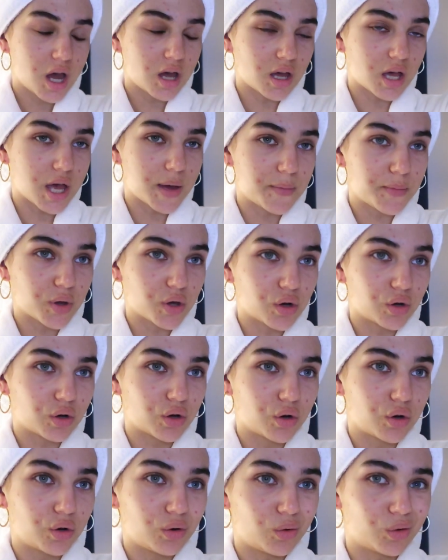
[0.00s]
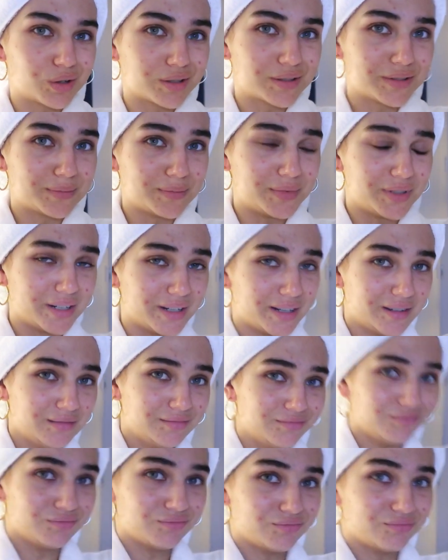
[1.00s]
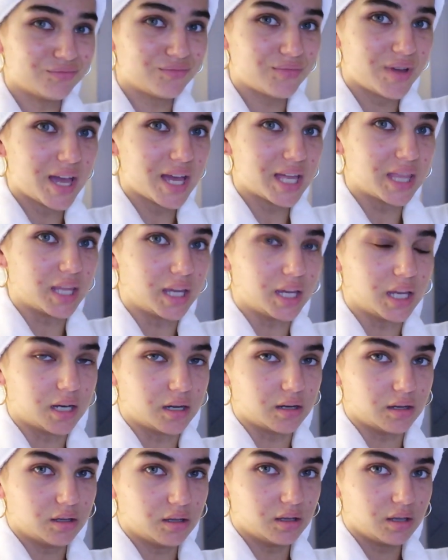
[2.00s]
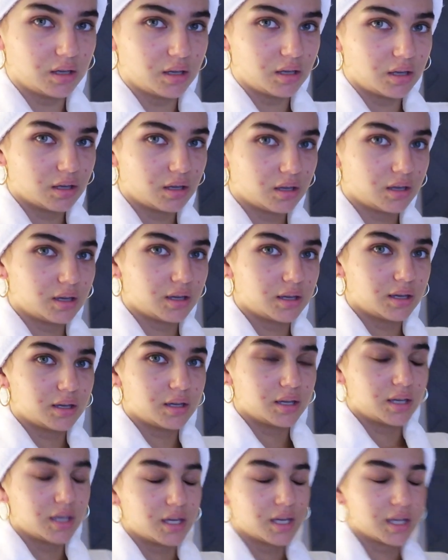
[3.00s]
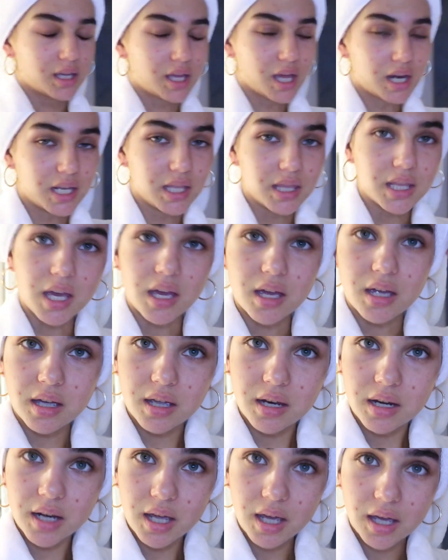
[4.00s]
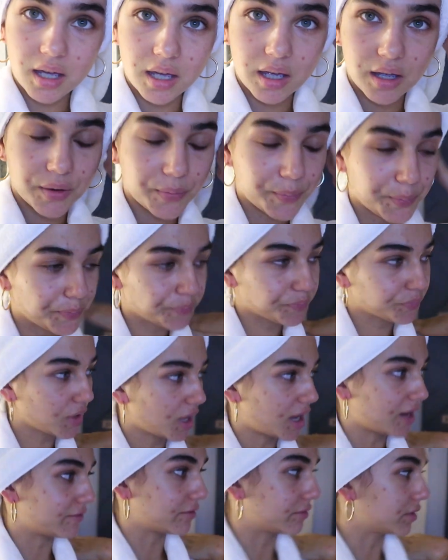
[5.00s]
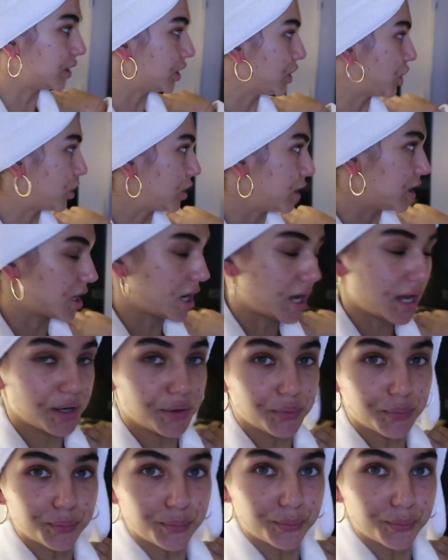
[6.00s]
I'm gonna order some dinner and then get in there and have a really early night.